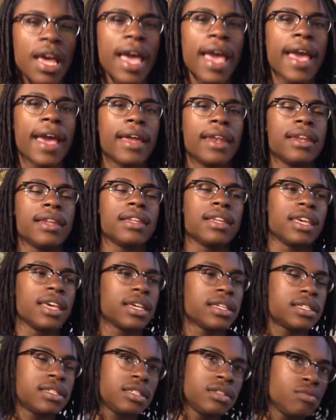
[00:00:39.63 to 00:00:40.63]
and
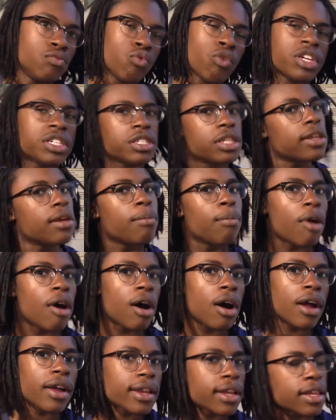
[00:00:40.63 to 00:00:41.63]
gets Rush
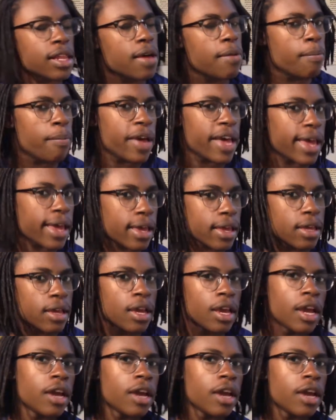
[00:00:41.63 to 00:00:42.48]
Limbaugh and Glenn Beck